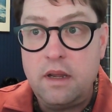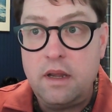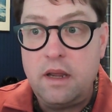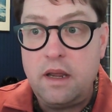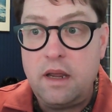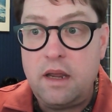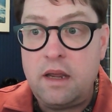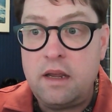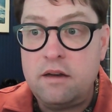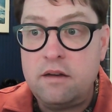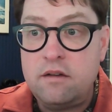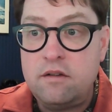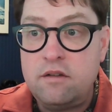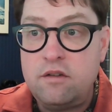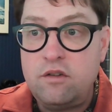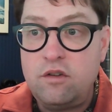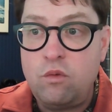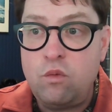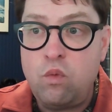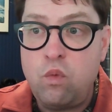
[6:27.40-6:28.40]

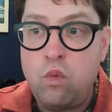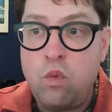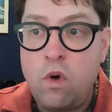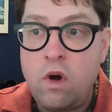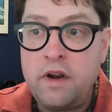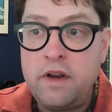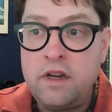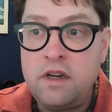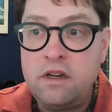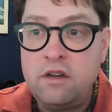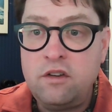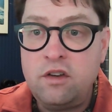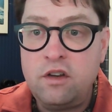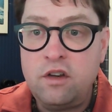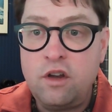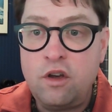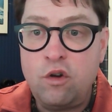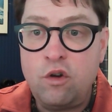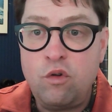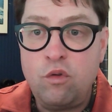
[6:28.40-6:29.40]
and wanting to
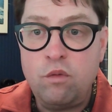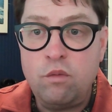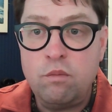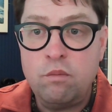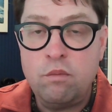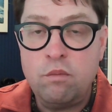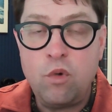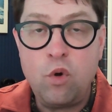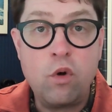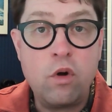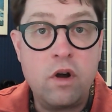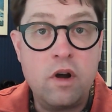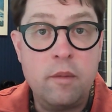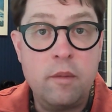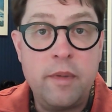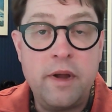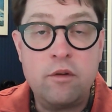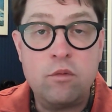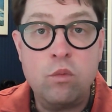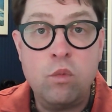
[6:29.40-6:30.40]
know more
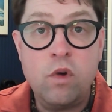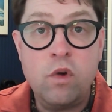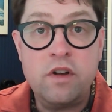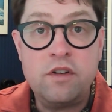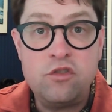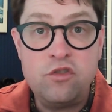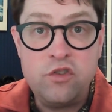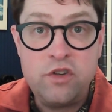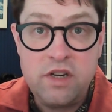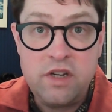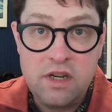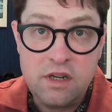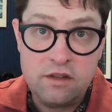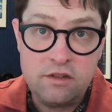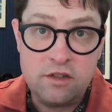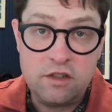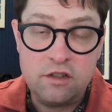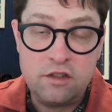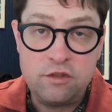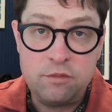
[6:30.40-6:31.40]
about what she
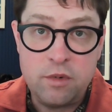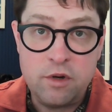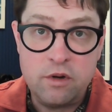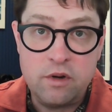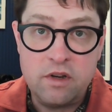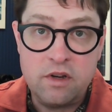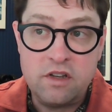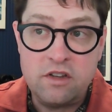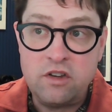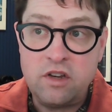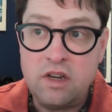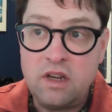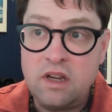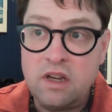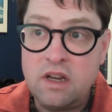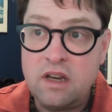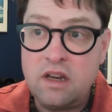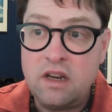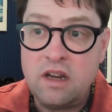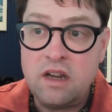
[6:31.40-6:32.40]
is experiencing
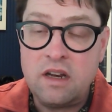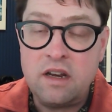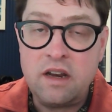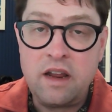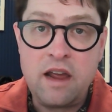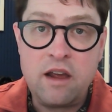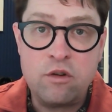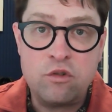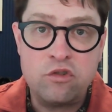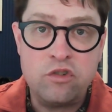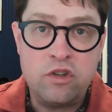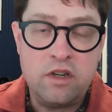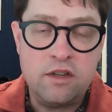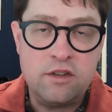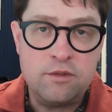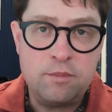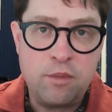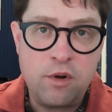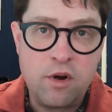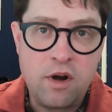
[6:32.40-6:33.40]
and how she
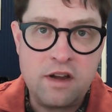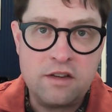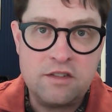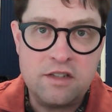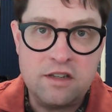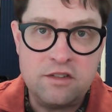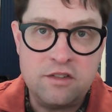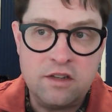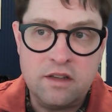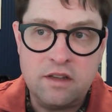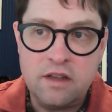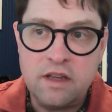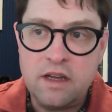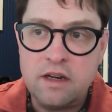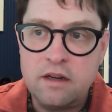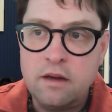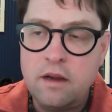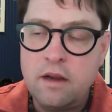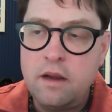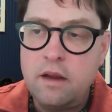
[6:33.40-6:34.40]
is processing
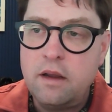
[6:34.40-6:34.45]
that.